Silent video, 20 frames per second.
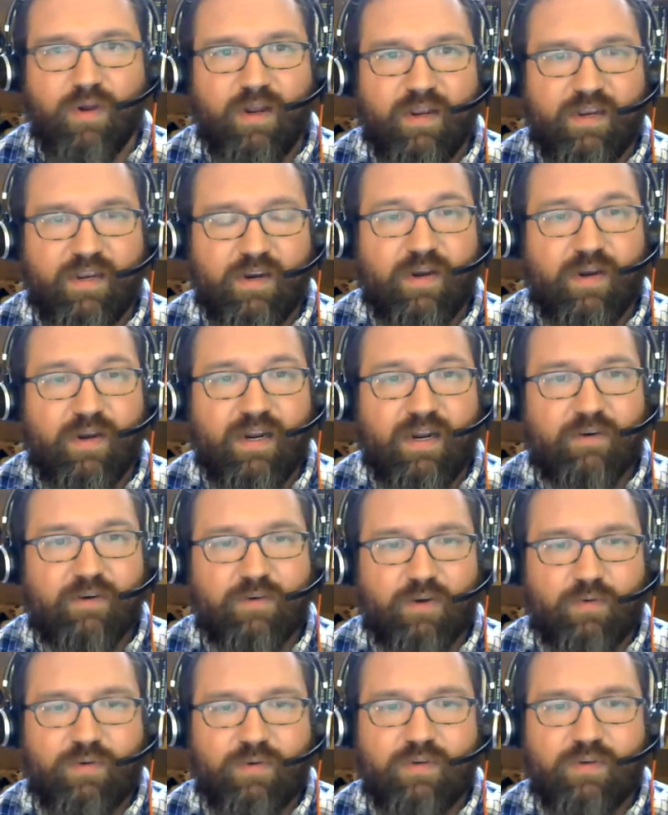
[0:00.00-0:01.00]
you know, and I don't
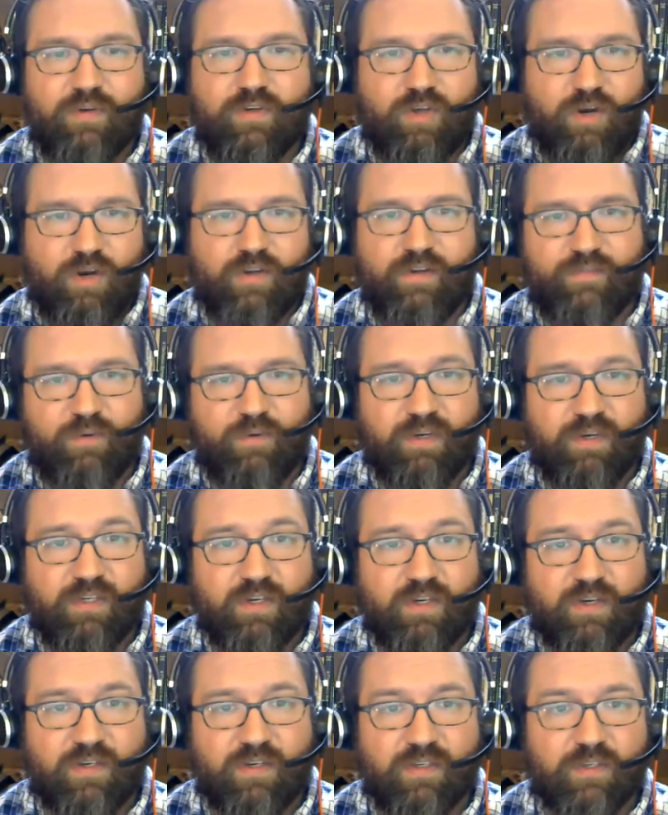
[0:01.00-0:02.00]
know, Carla, if you want to
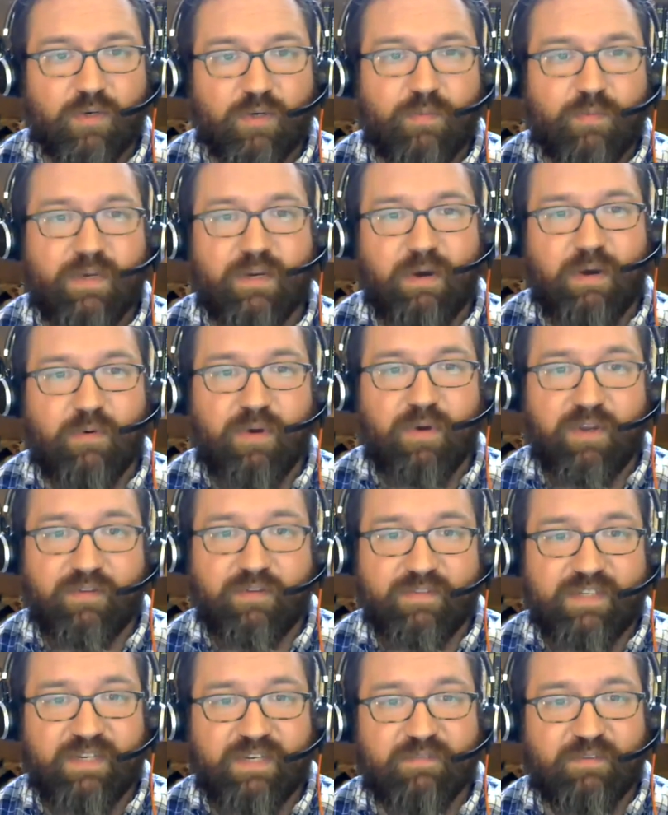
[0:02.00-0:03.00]
talk a little bit about what you've
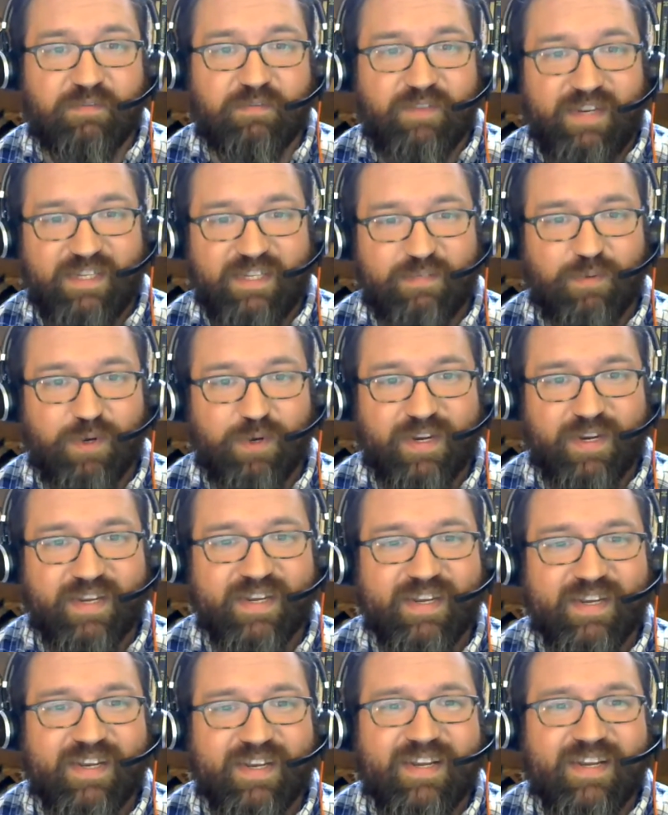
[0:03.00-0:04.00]
seen from Facebook
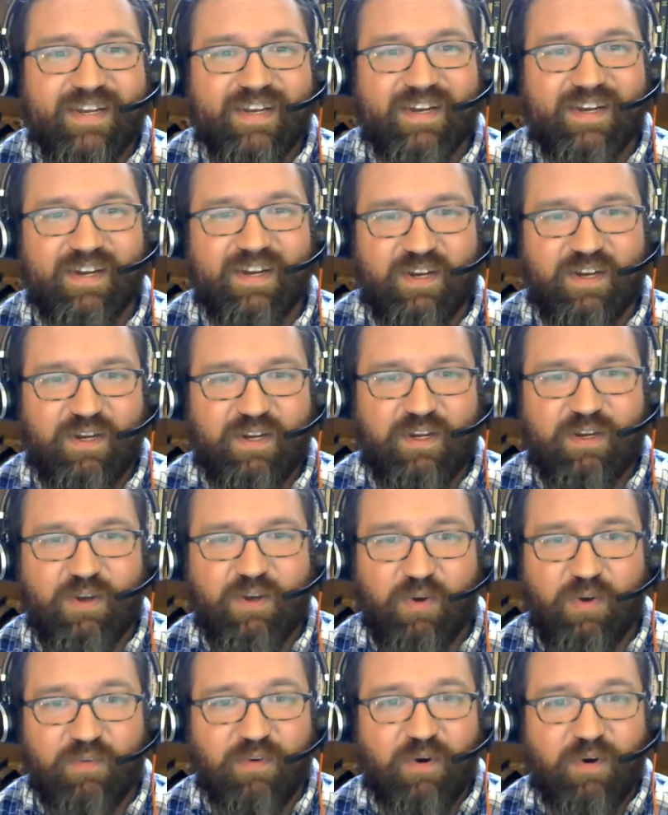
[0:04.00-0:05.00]

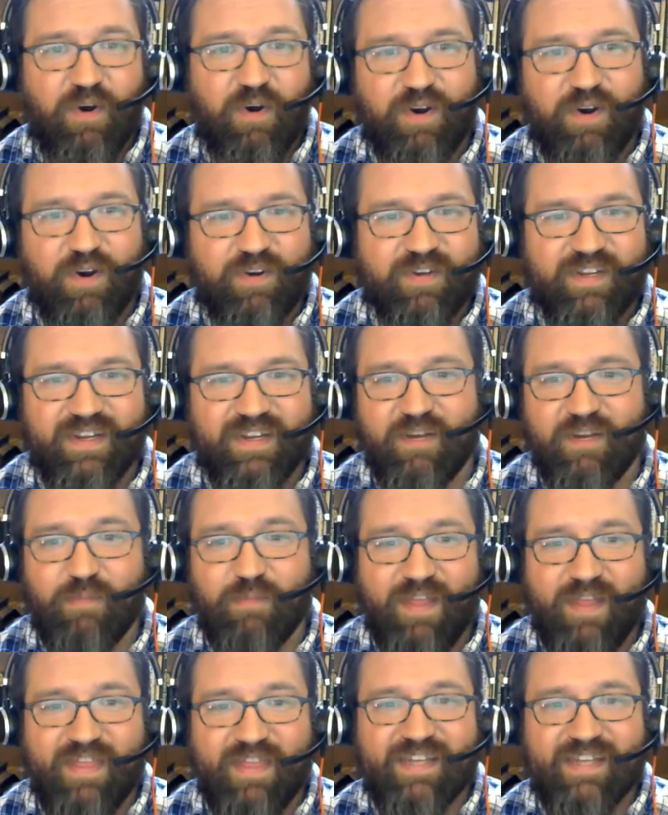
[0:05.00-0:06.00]
overall.
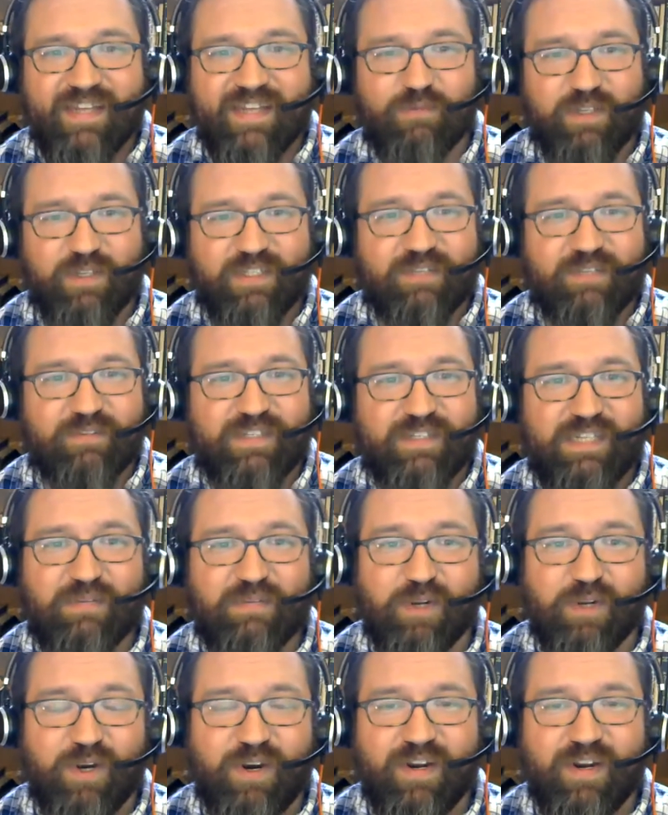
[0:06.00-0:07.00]
I think it's relatively
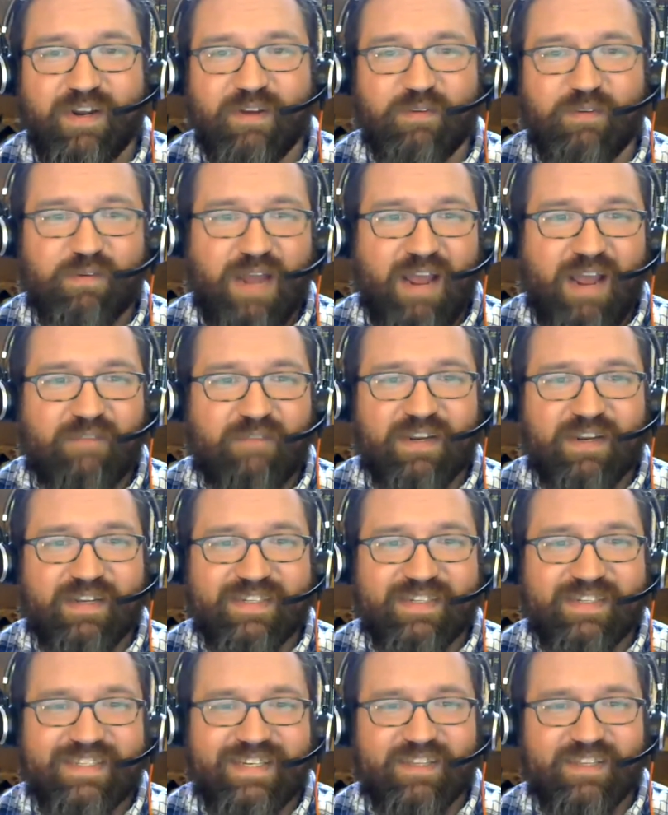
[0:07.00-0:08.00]
similar. Having
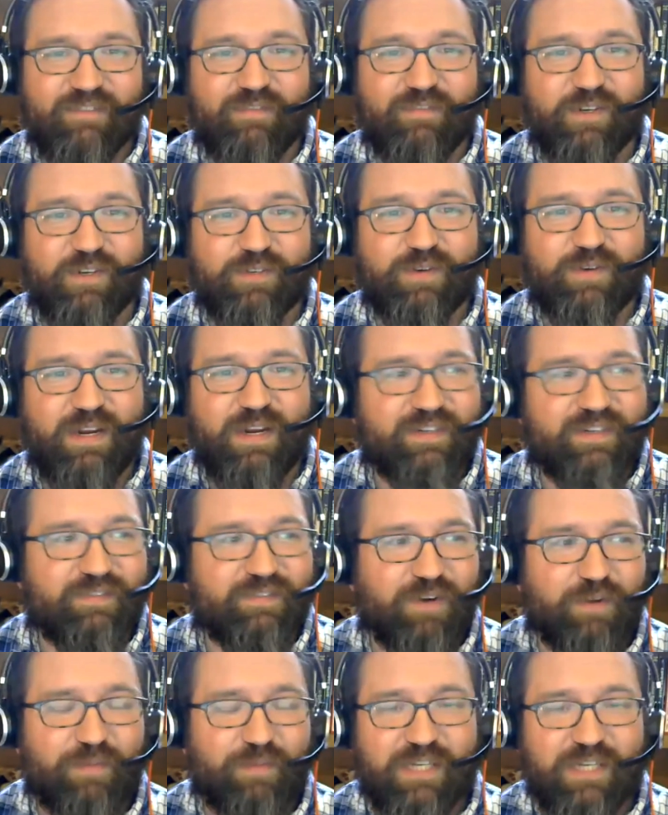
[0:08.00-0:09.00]
seen the first round of
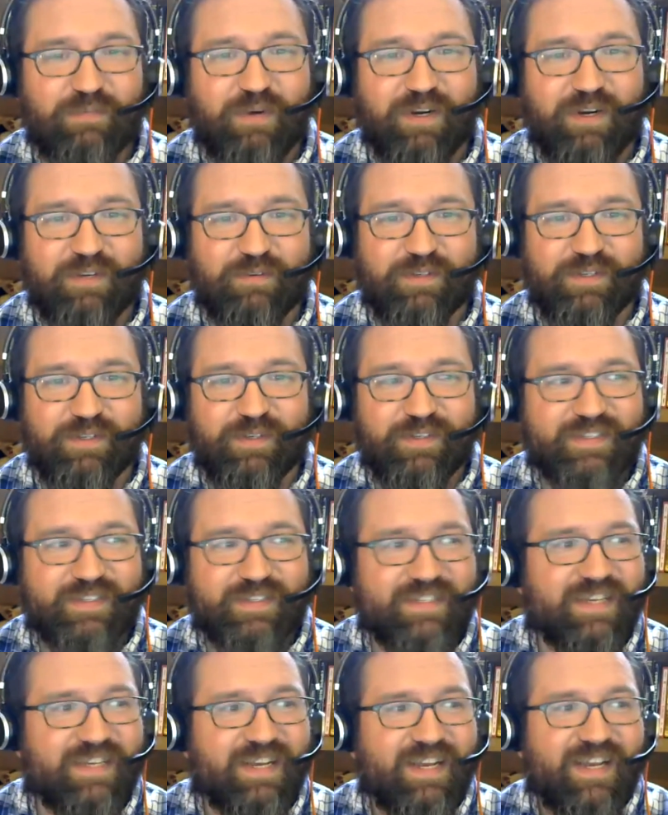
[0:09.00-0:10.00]
our benchmarks
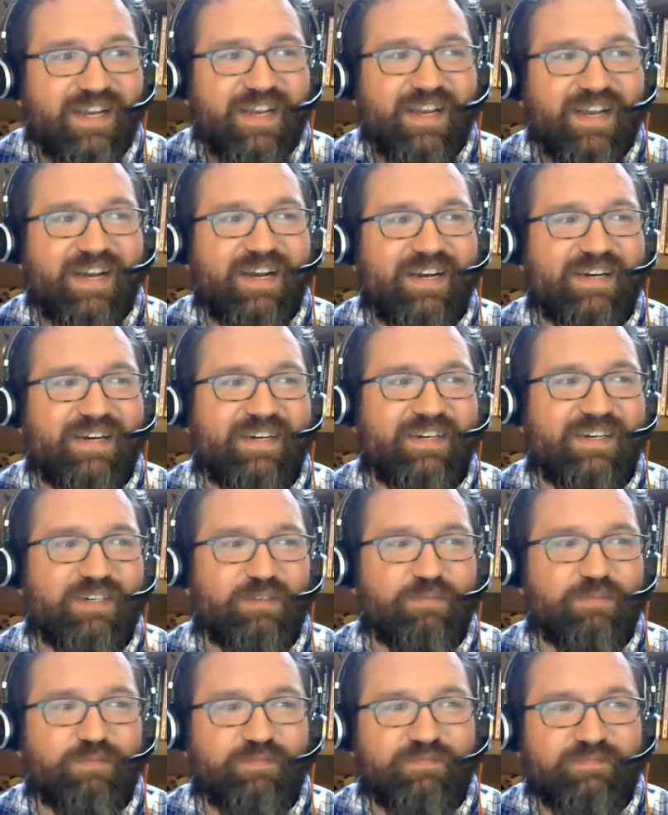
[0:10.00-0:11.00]
results,
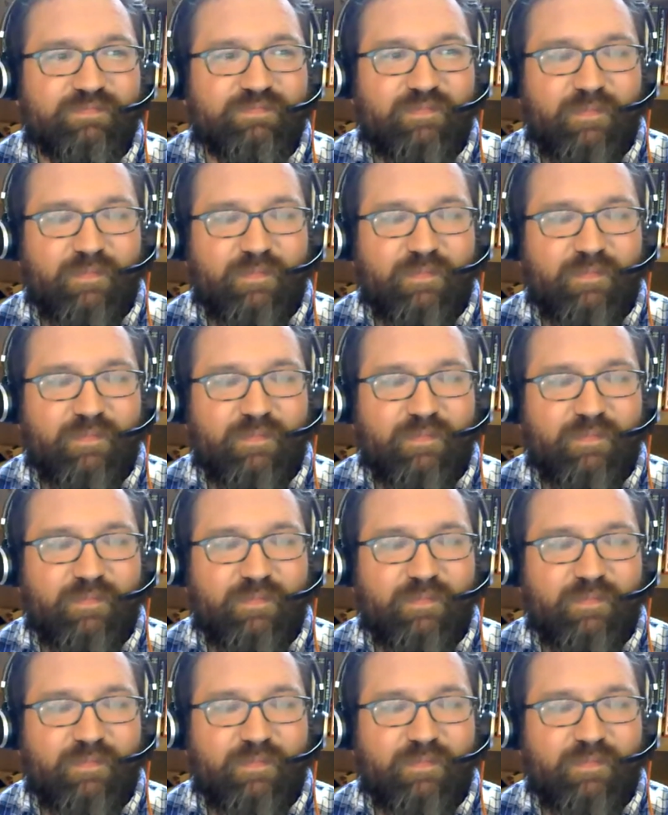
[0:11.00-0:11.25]
that